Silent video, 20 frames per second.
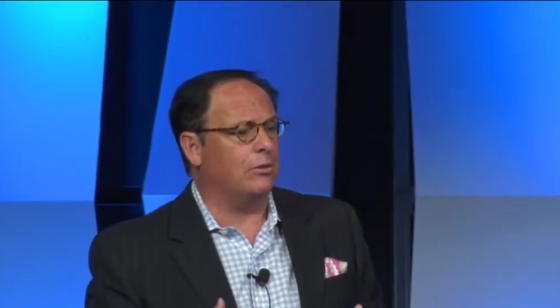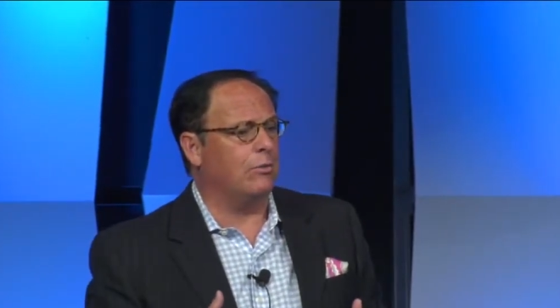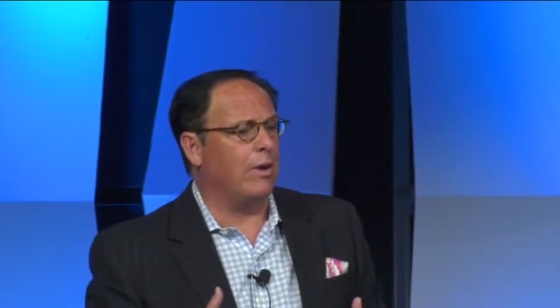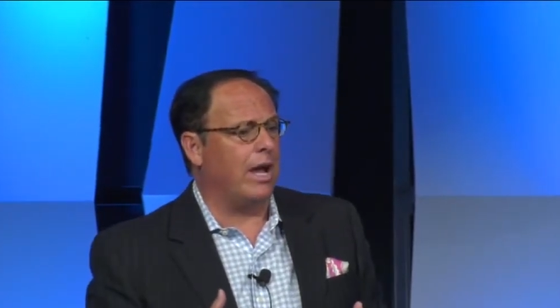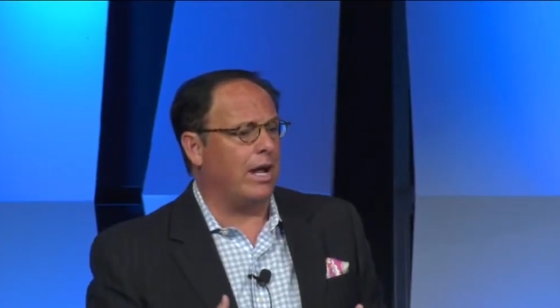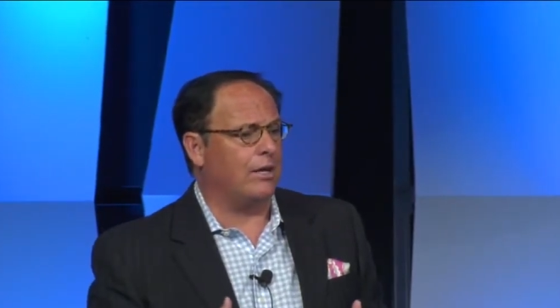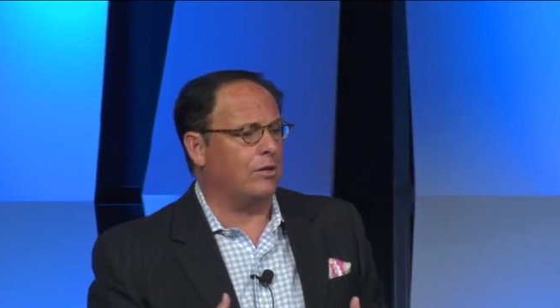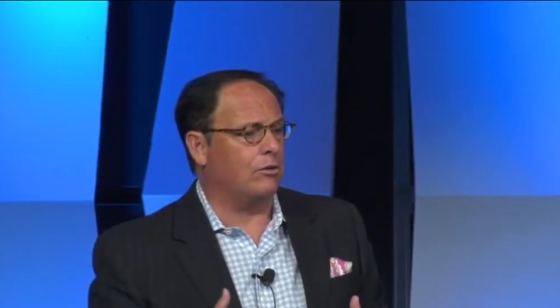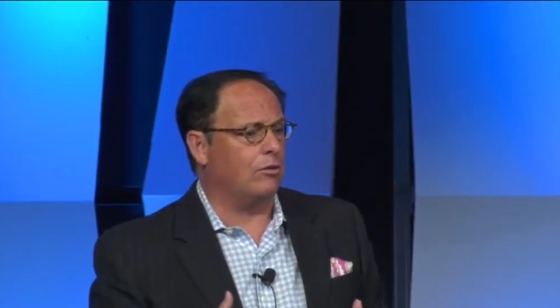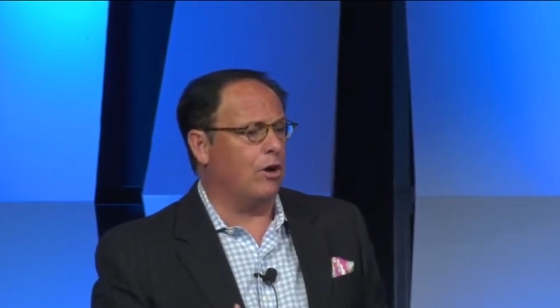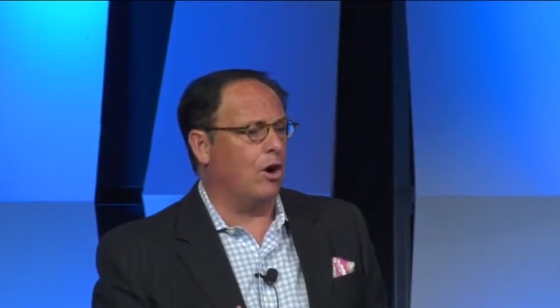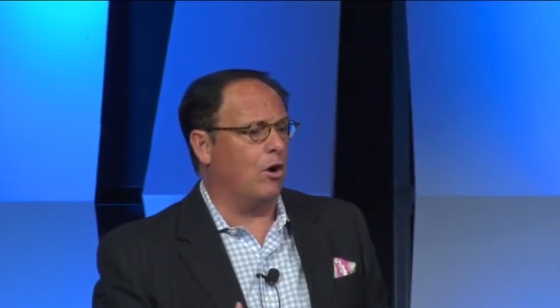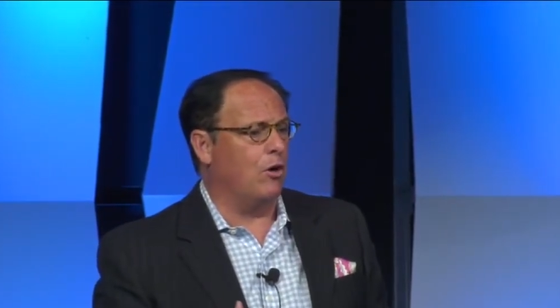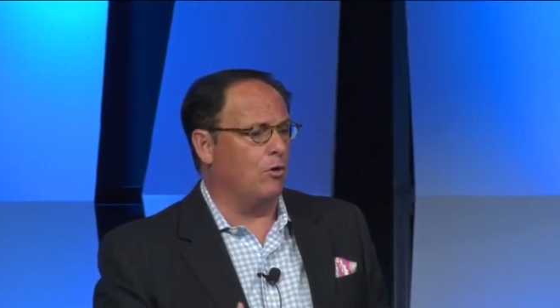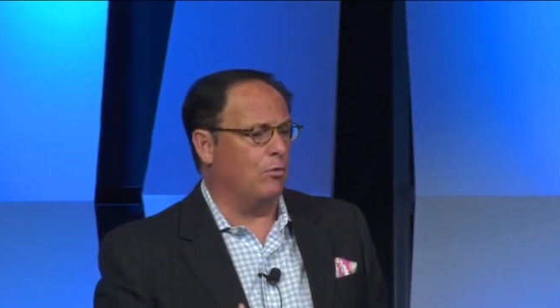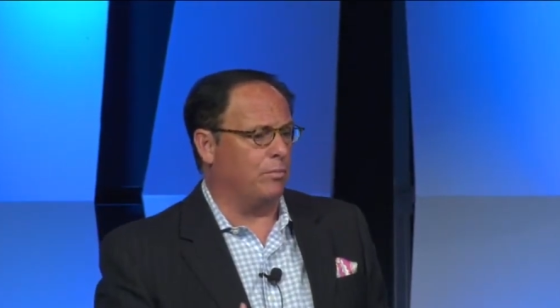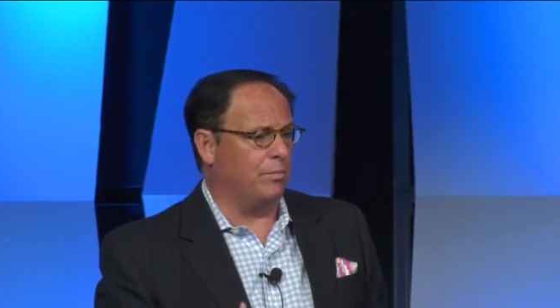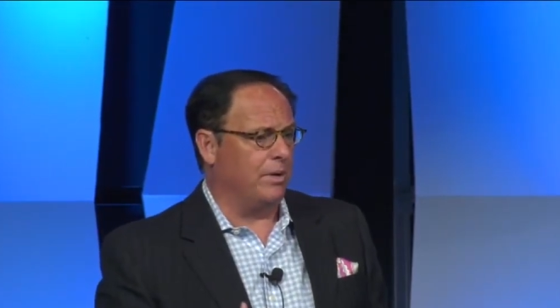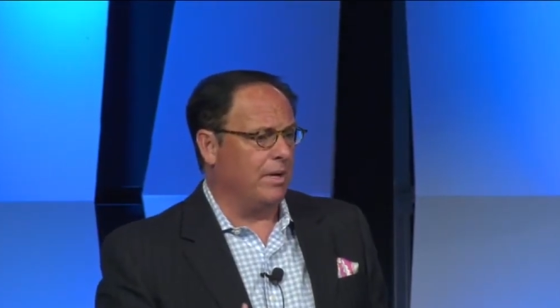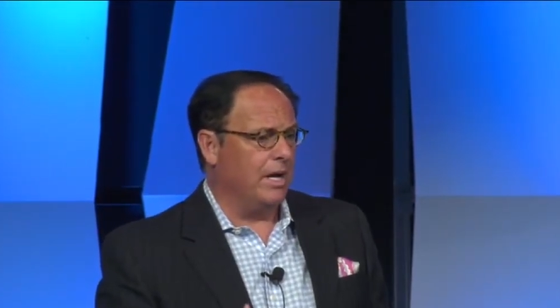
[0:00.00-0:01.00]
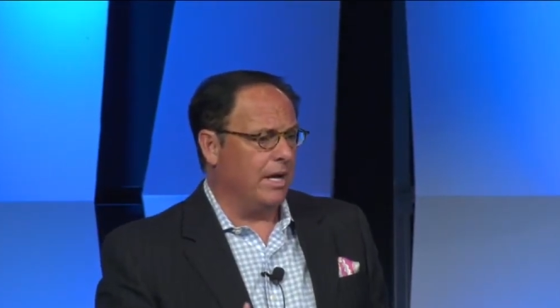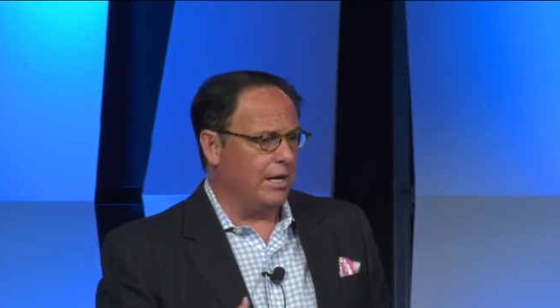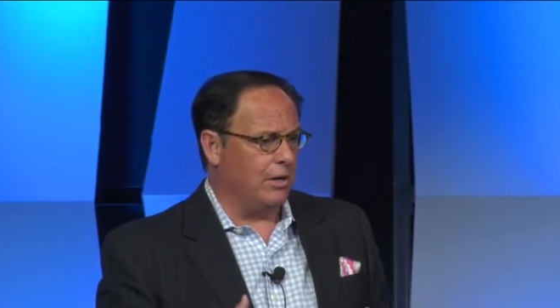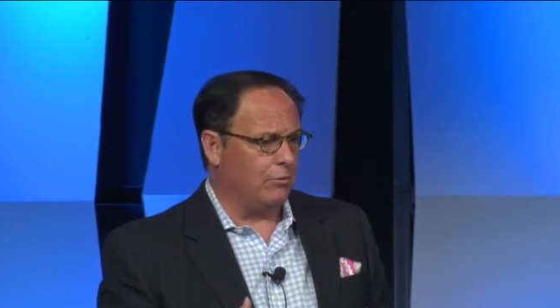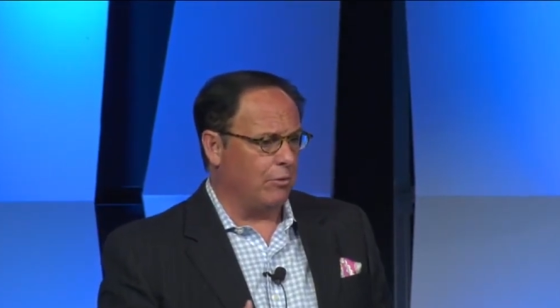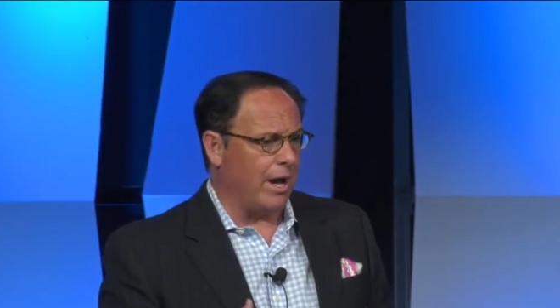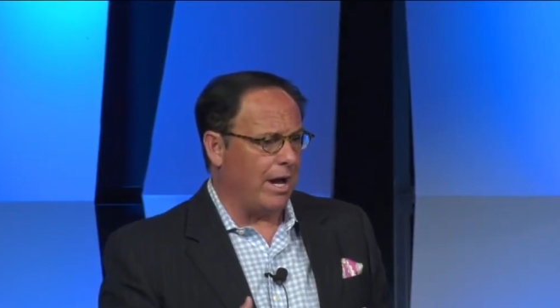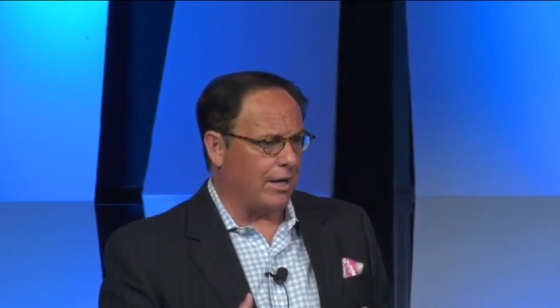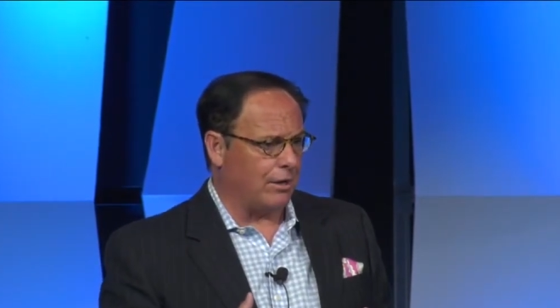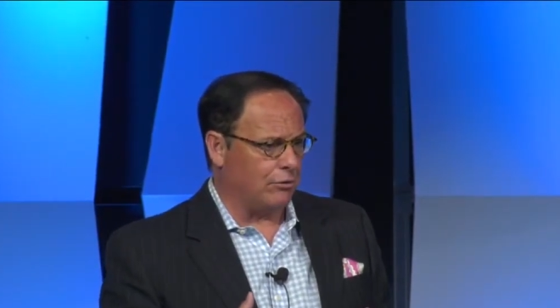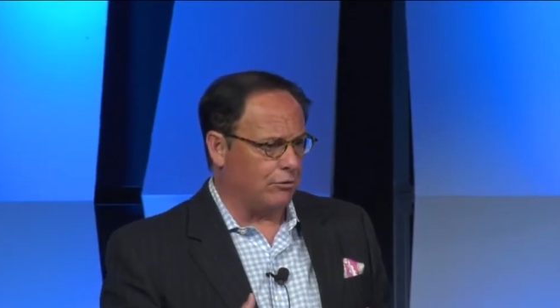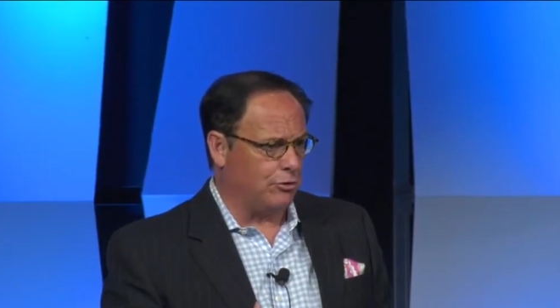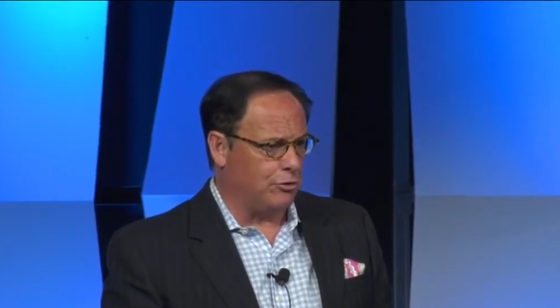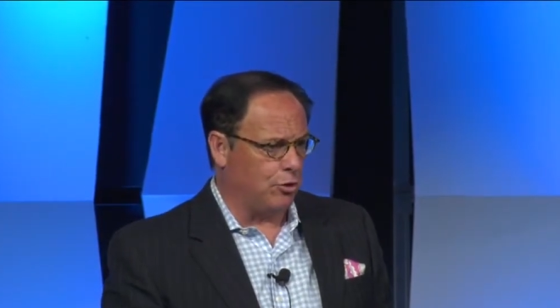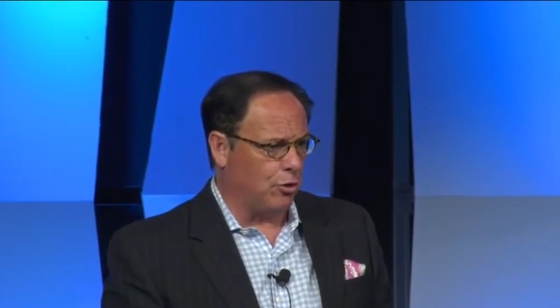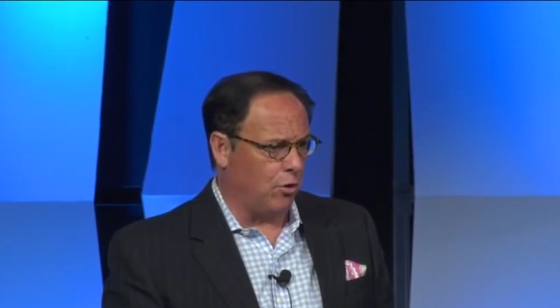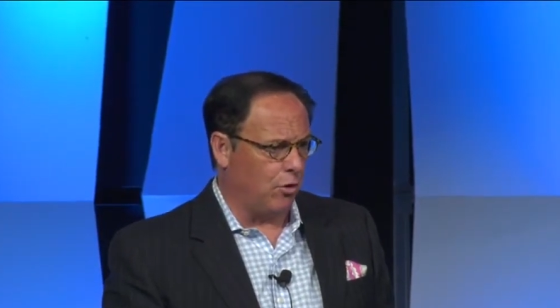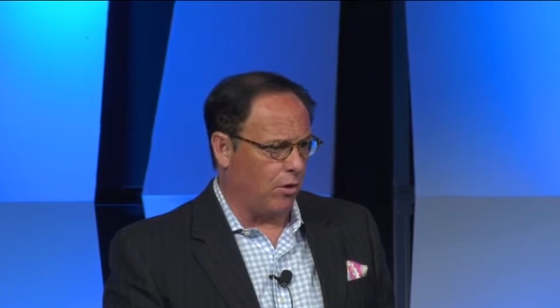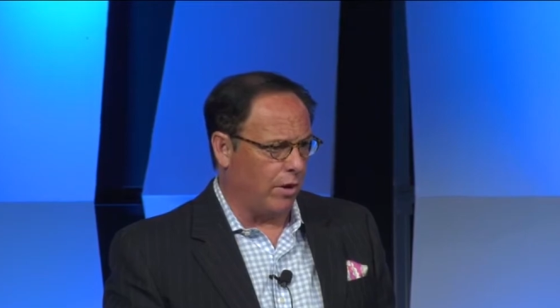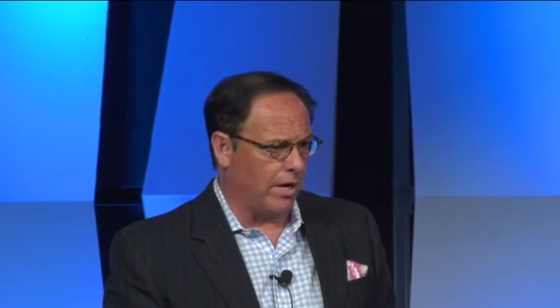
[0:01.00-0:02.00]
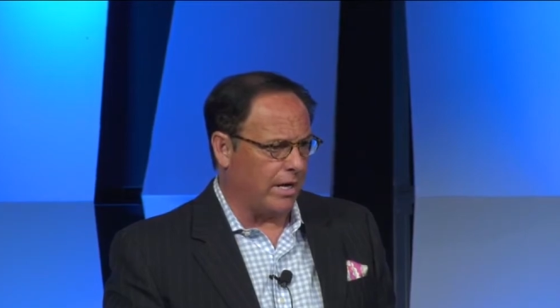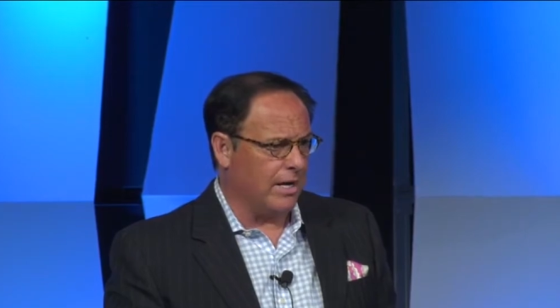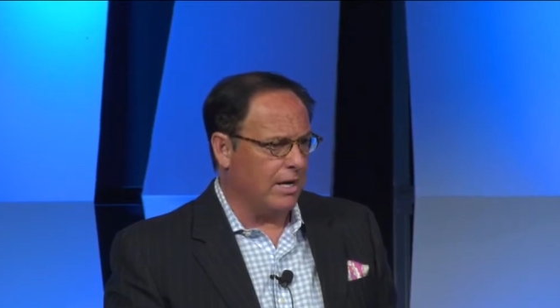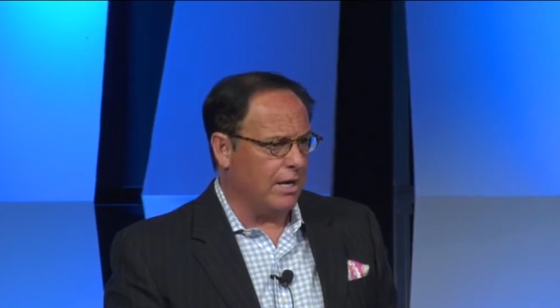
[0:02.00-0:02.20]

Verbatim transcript: radical hope and a radical joy.